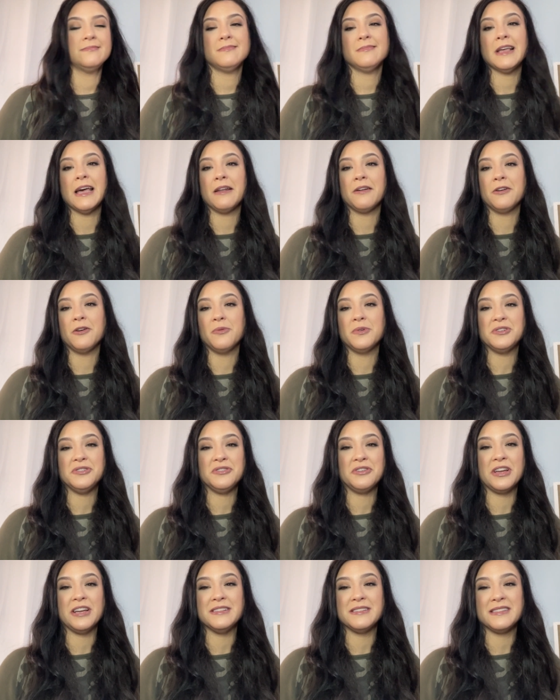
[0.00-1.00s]
I don't know what you
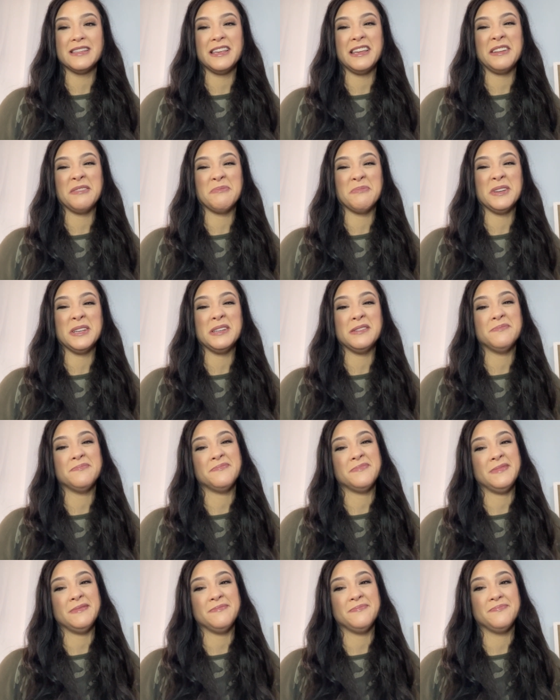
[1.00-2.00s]
guys think, but
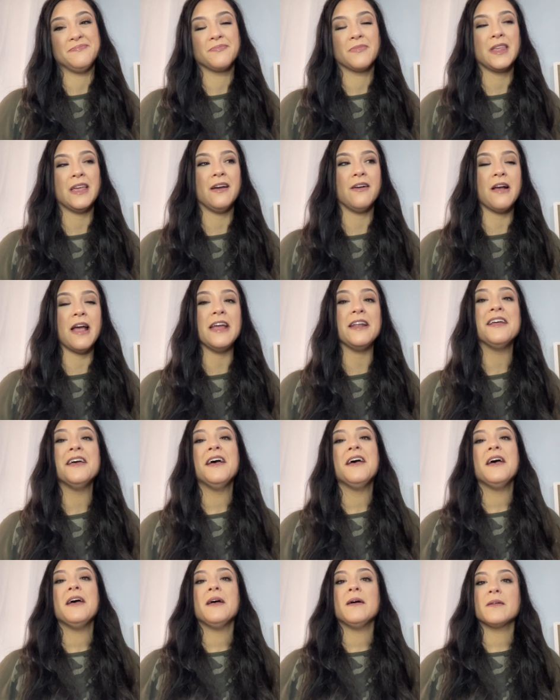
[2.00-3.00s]
mm. all right.
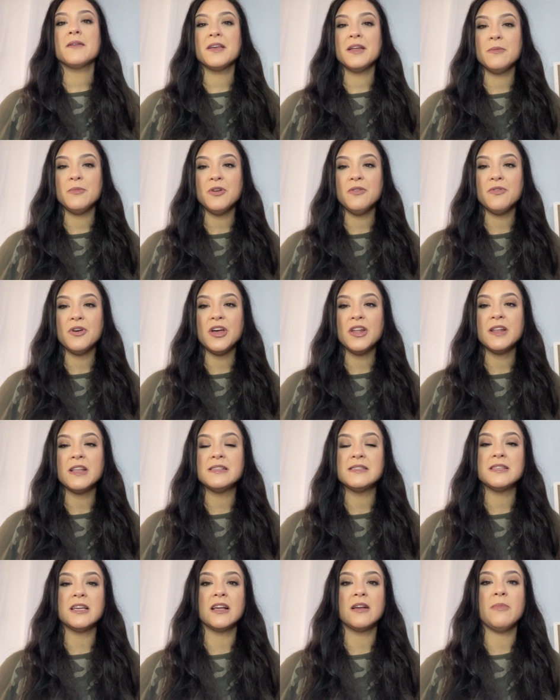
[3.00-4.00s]
Gonna move on.
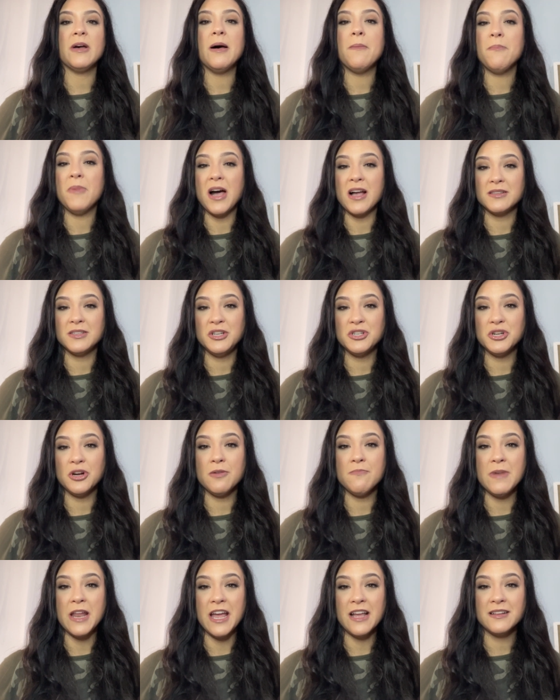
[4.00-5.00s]
Let's talk about
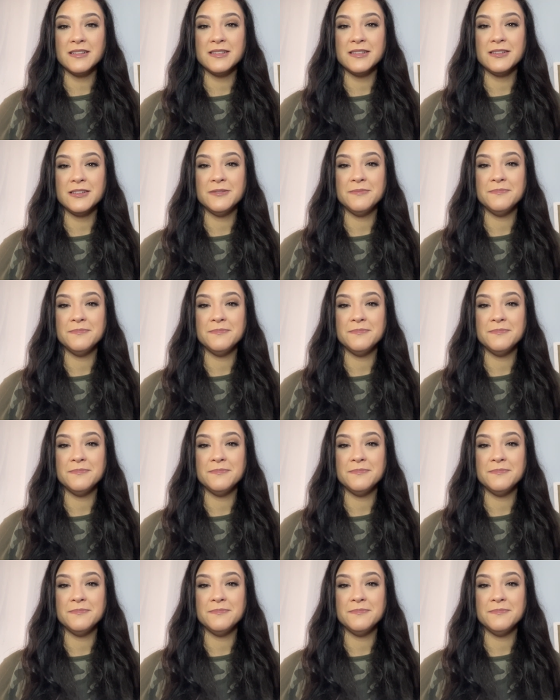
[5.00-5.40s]
BoxyCharm next.